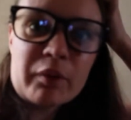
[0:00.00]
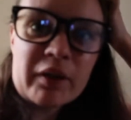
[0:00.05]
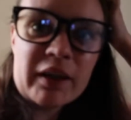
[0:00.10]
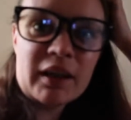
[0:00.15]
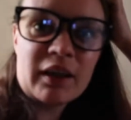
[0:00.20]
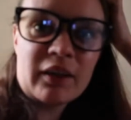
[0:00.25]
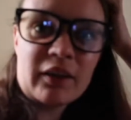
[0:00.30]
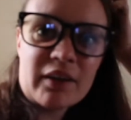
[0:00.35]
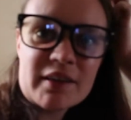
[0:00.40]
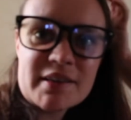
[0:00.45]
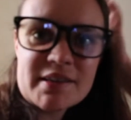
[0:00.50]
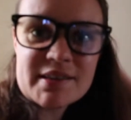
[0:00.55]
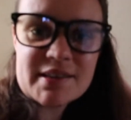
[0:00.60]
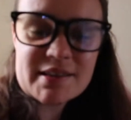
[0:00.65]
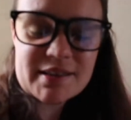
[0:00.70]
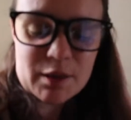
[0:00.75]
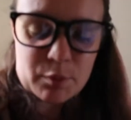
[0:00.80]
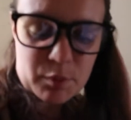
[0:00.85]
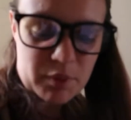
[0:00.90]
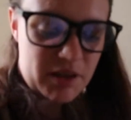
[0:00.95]
my last
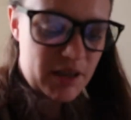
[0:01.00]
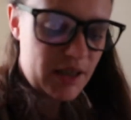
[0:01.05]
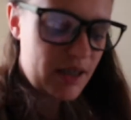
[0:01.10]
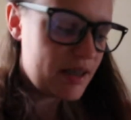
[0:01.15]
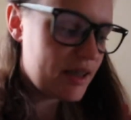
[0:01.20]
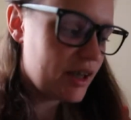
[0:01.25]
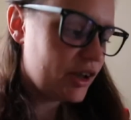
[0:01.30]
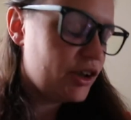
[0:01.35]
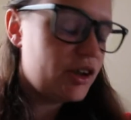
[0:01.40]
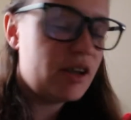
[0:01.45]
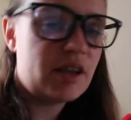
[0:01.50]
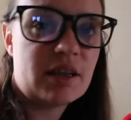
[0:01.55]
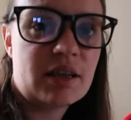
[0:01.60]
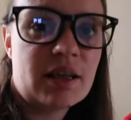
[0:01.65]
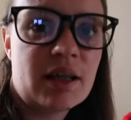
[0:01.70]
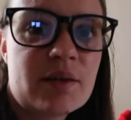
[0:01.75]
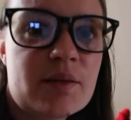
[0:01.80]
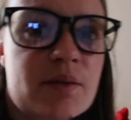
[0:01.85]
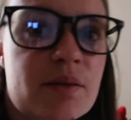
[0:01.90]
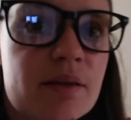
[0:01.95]
CBT session
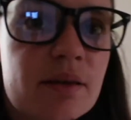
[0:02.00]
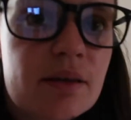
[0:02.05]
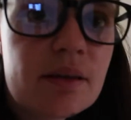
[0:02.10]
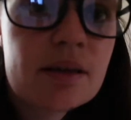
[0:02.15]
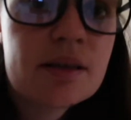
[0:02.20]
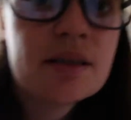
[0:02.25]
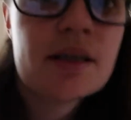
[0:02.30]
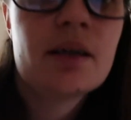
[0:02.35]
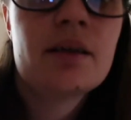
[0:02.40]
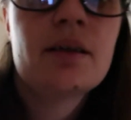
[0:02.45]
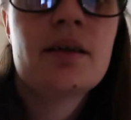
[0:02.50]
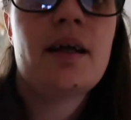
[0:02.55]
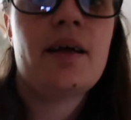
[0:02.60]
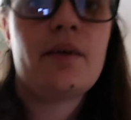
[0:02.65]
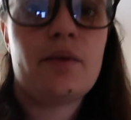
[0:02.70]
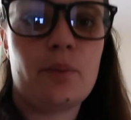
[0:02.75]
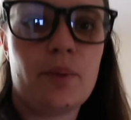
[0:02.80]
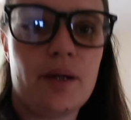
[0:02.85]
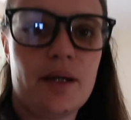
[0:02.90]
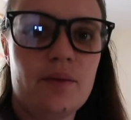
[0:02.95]
now done and
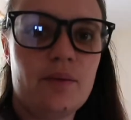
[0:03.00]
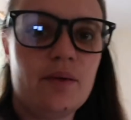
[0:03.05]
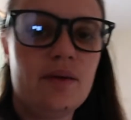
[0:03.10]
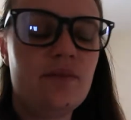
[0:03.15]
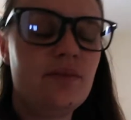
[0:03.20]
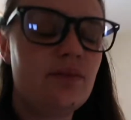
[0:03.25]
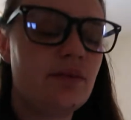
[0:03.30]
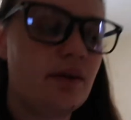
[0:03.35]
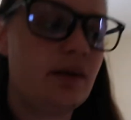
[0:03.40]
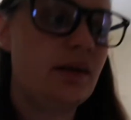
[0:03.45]
out the way with.